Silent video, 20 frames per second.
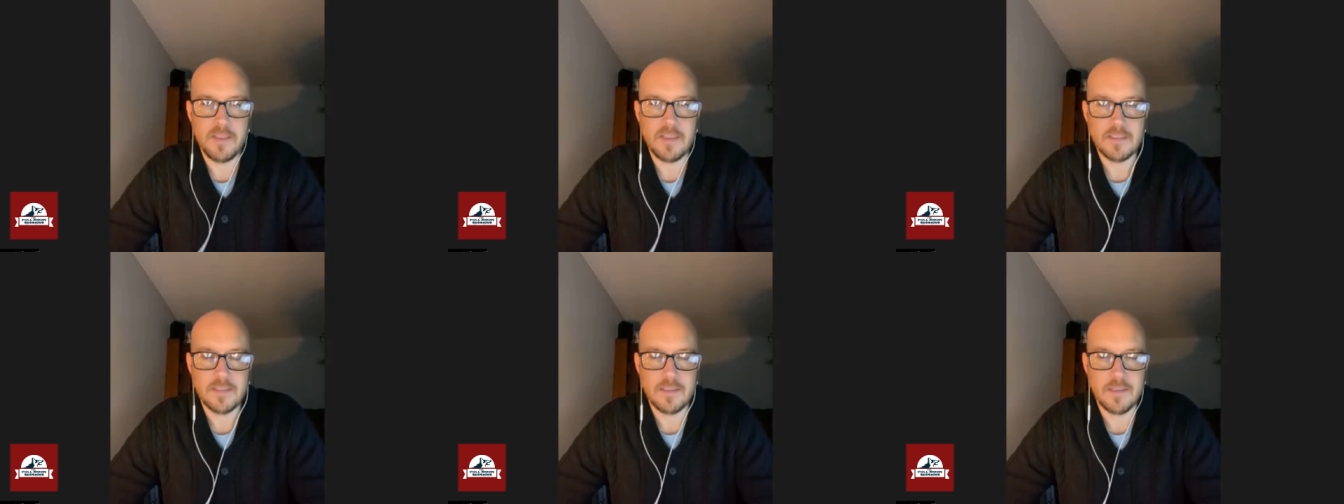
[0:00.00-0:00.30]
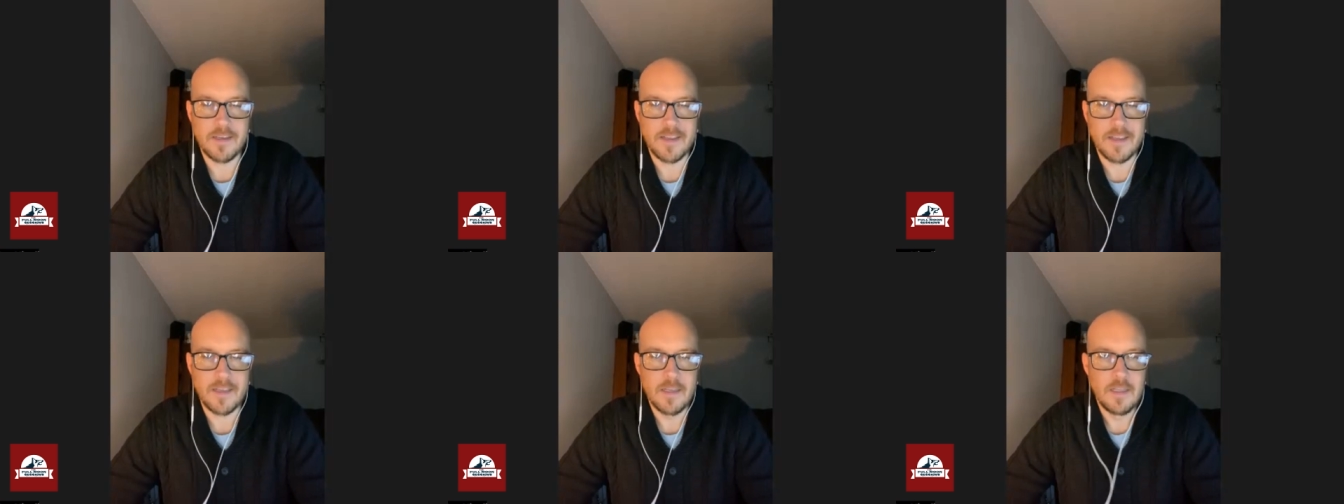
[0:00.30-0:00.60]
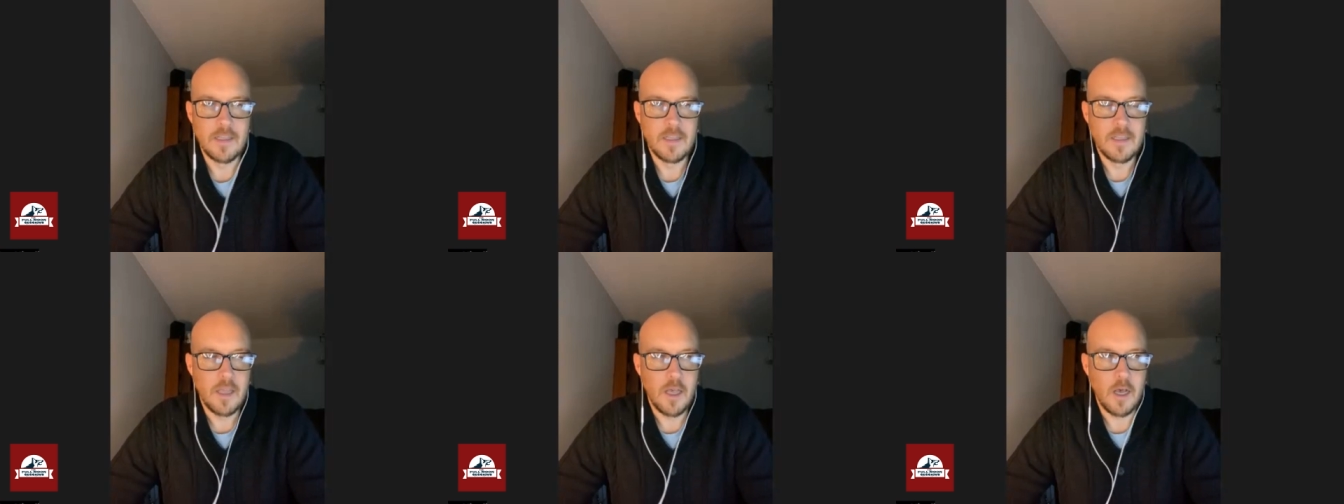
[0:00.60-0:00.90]
It's like,
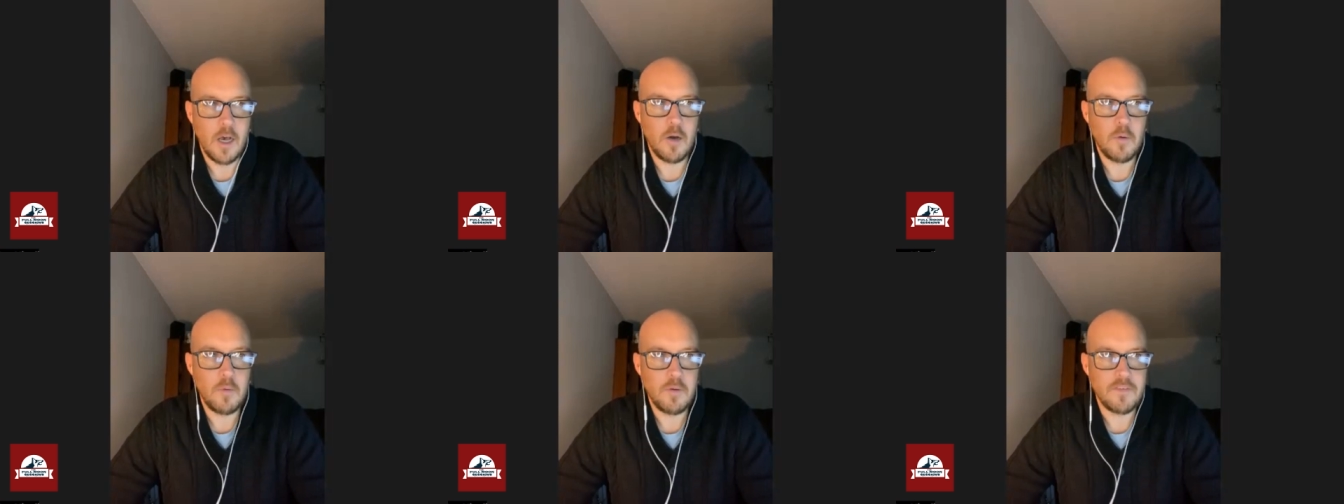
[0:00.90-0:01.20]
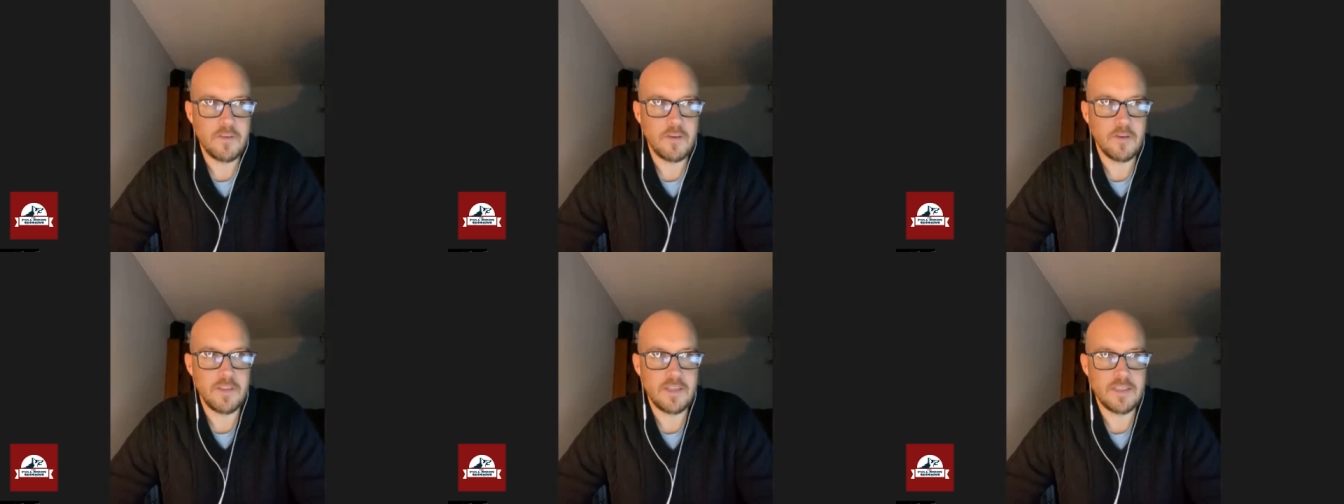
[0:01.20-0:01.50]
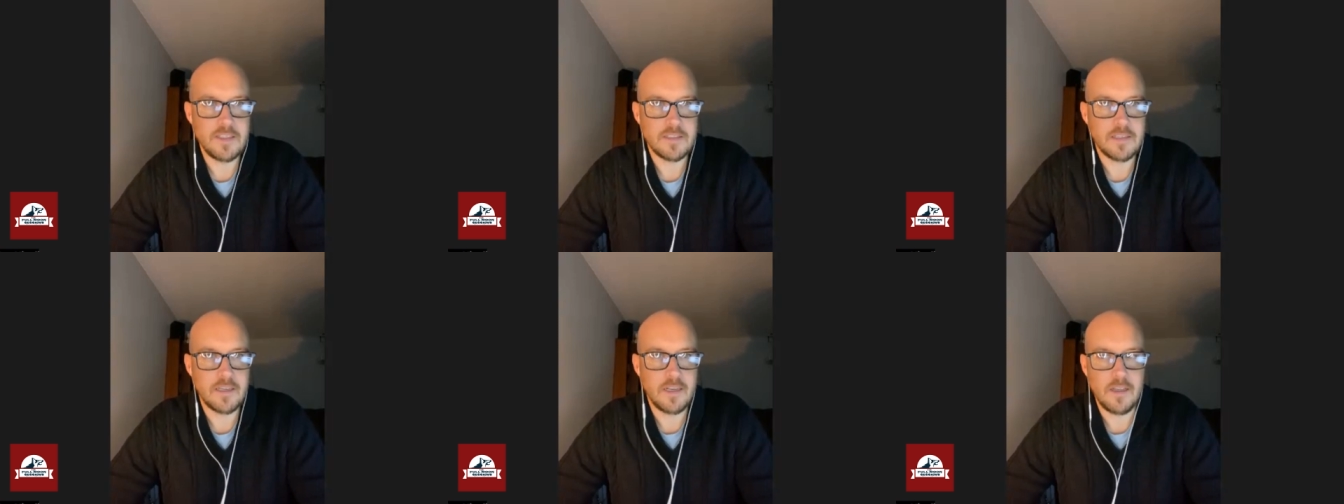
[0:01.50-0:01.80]
oh, we've got
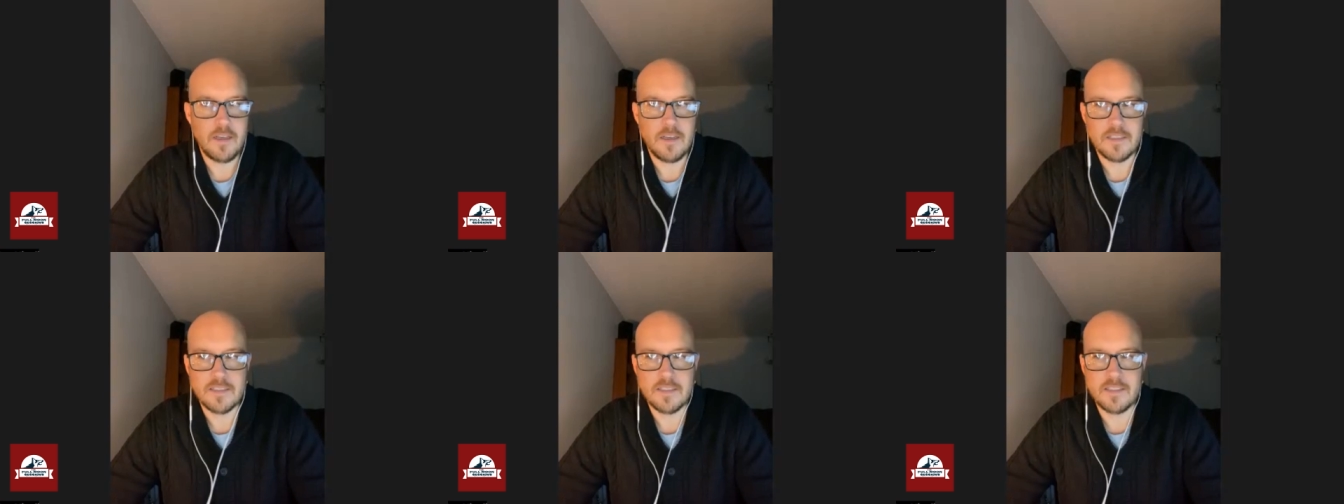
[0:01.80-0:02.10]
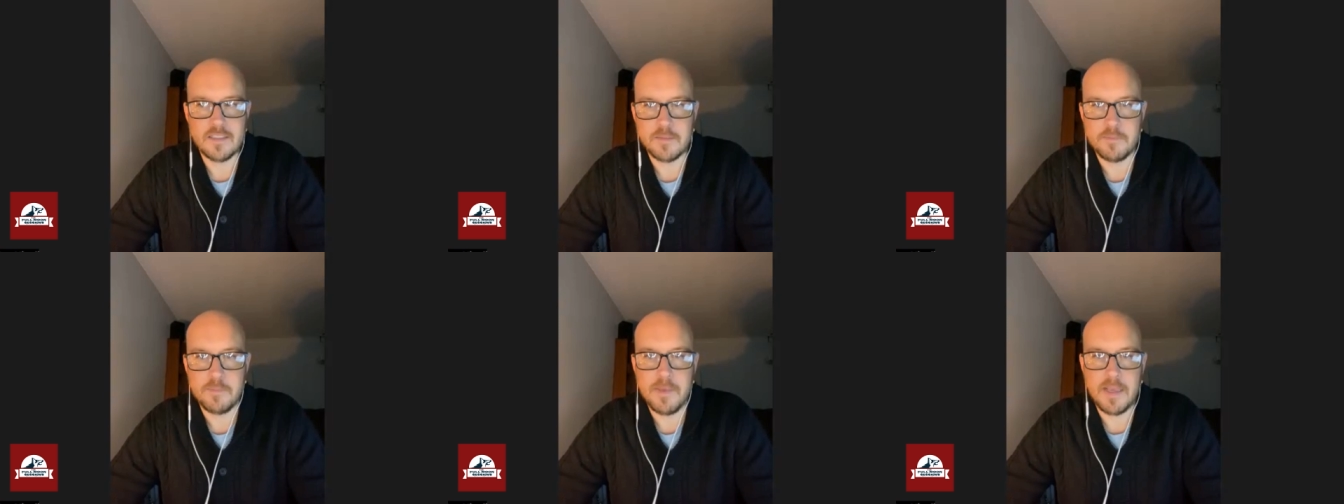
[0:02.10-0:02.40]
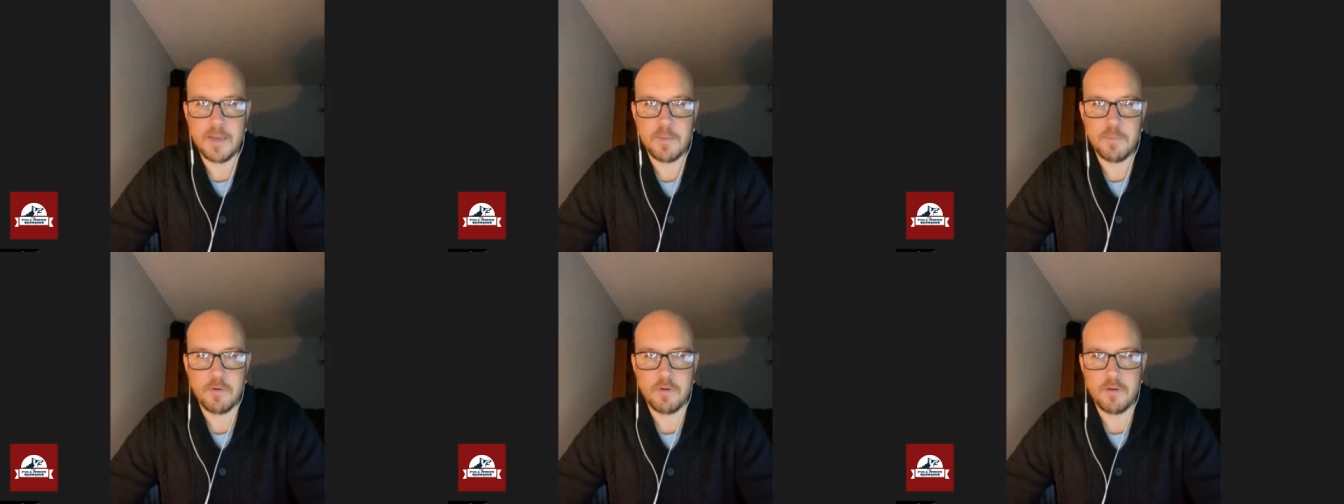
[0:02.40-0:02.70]
this glass that's
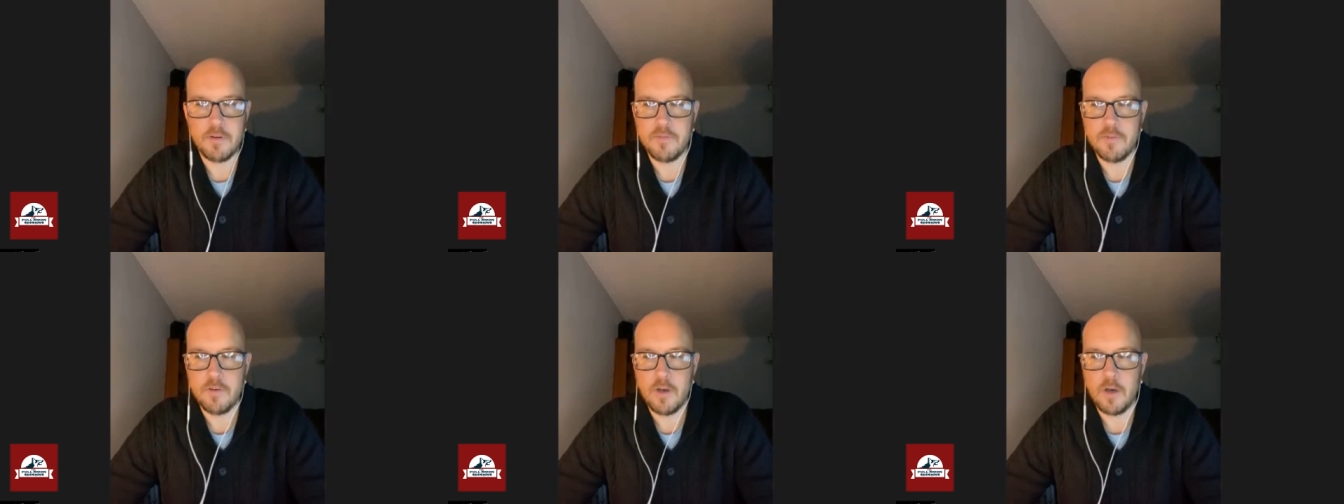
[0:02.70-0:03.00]
meg proof.